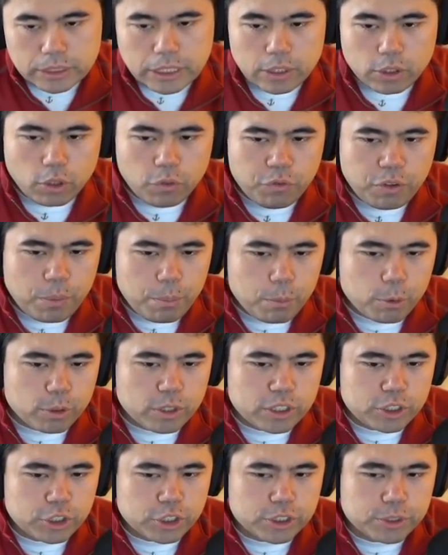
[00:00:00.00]
hello from
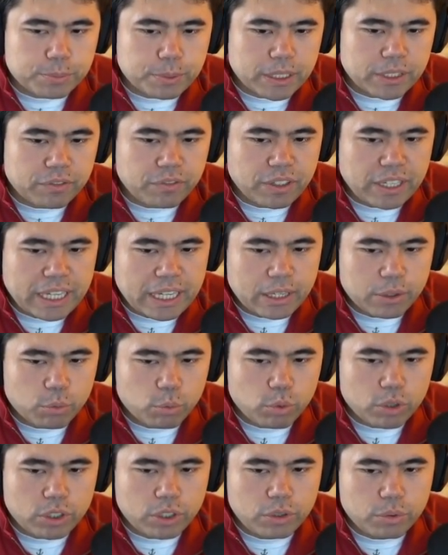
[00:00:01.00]
Mauritius big fan
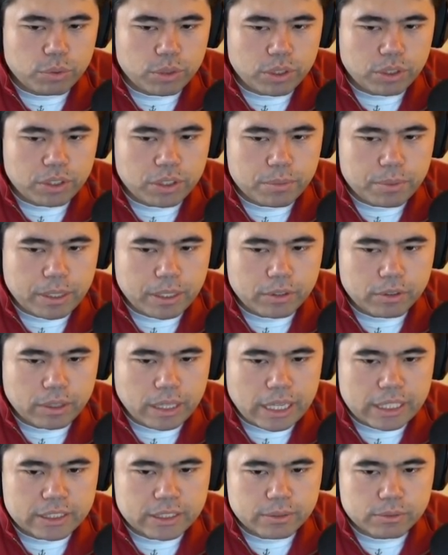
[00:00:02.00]
what do you what do you think about your
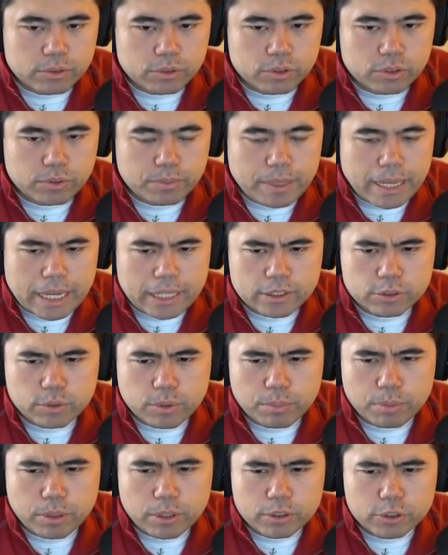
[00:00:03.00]
last games versus Magnus
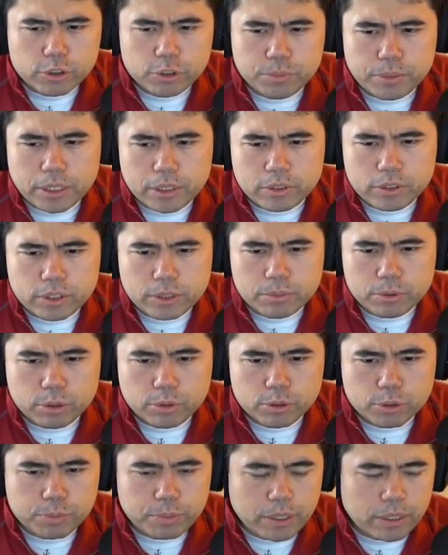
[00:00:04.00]
what blunders you made you seem so
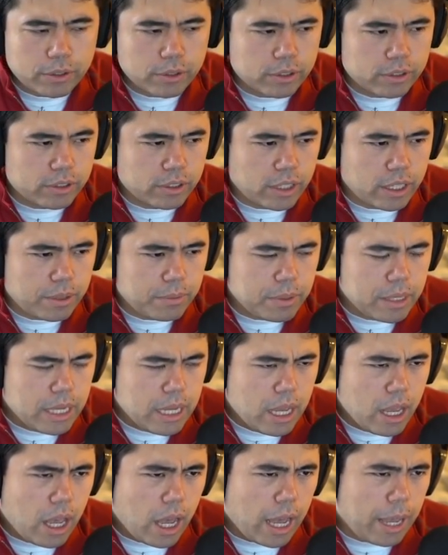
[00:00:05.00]
much better at time
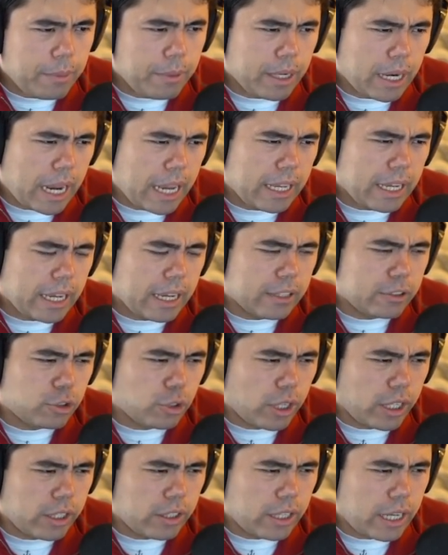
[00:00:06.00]
I mean I, I
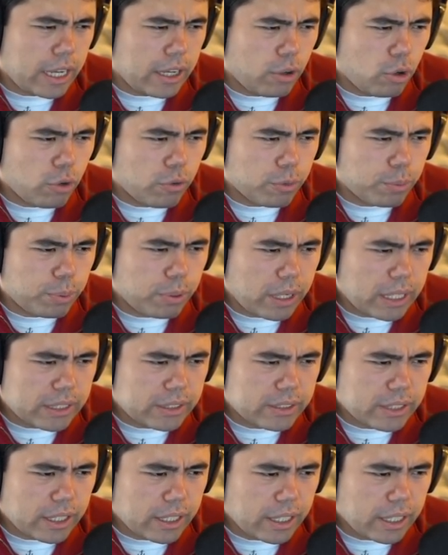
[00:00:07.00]
tried to I
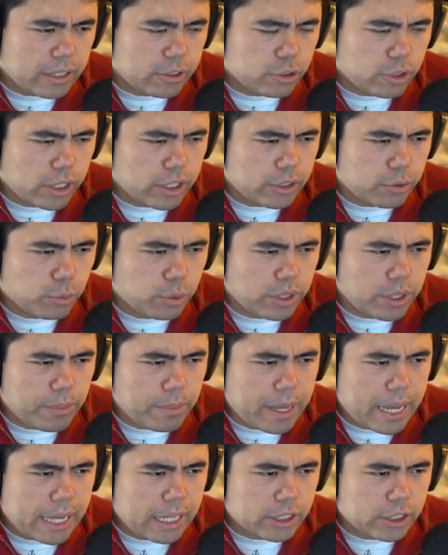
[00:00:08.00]
overpressed I, I tried to win the
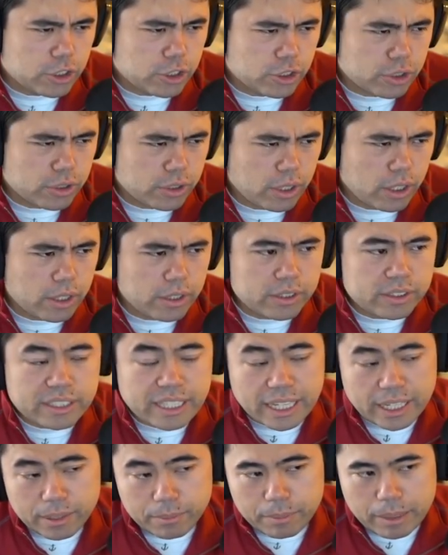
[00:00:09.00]
match uh, the
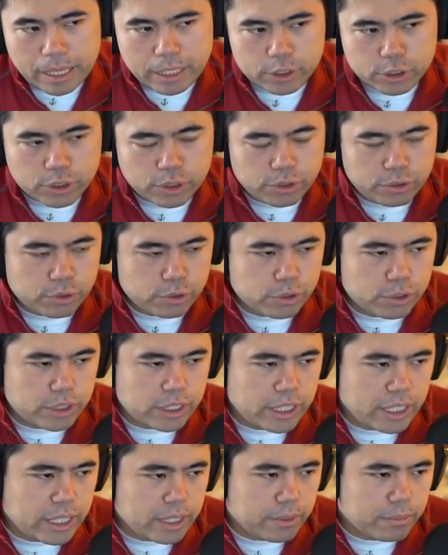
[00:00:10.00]
second match in the third
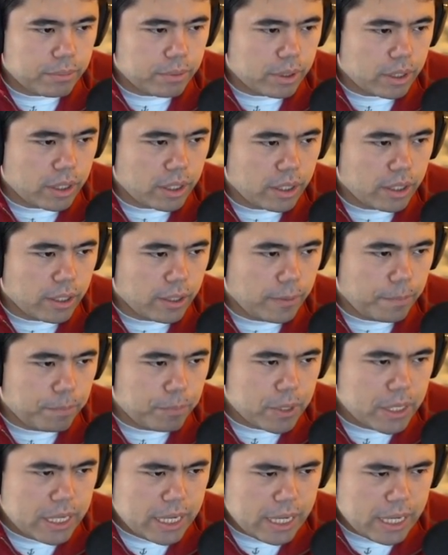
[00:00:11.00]
game um,